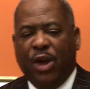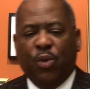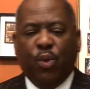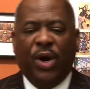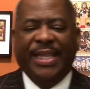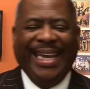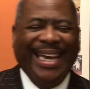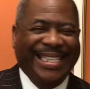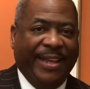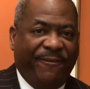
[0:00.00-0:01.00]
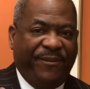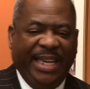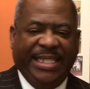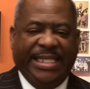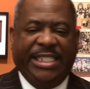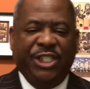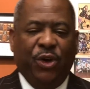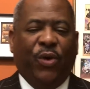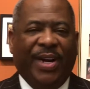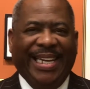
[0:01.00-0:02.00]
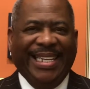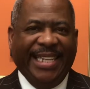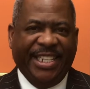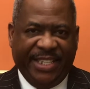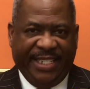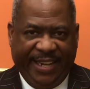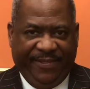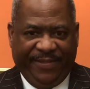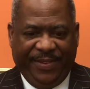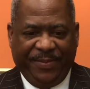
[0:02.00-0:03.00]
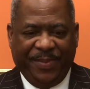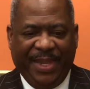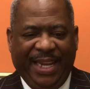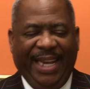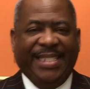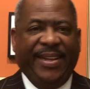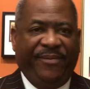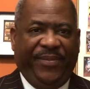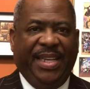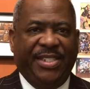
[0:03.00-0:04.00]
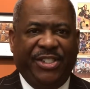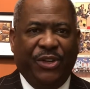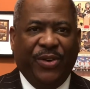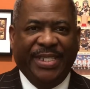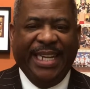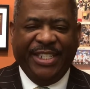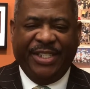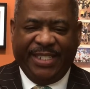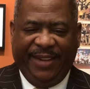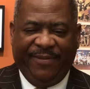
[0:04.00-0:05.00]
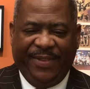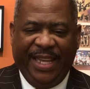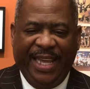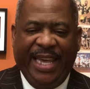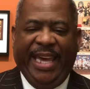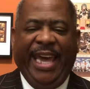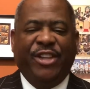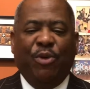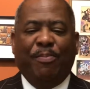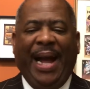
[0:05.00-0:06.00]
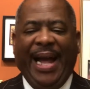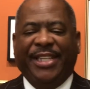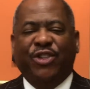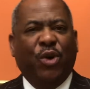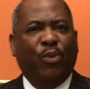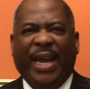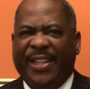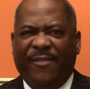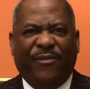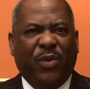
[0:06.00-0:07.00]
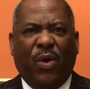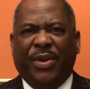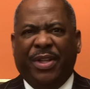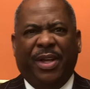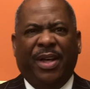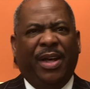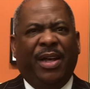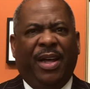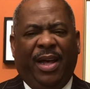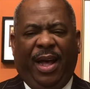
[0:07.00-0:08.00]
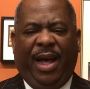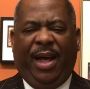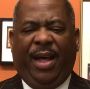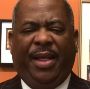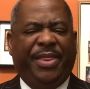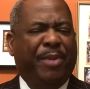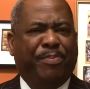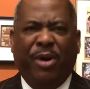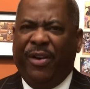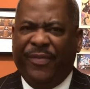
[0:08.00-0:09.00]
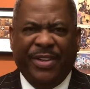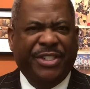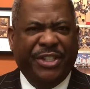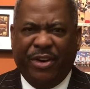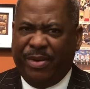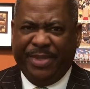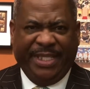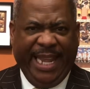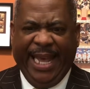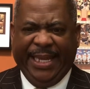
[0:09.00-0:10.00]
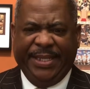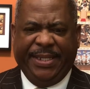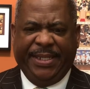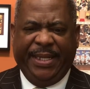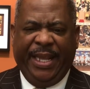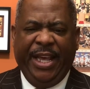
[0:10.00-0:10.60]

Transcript: One, it defeats your initiative. It defeats your initiative. In your mind, you're waiting for the perfect circumstance.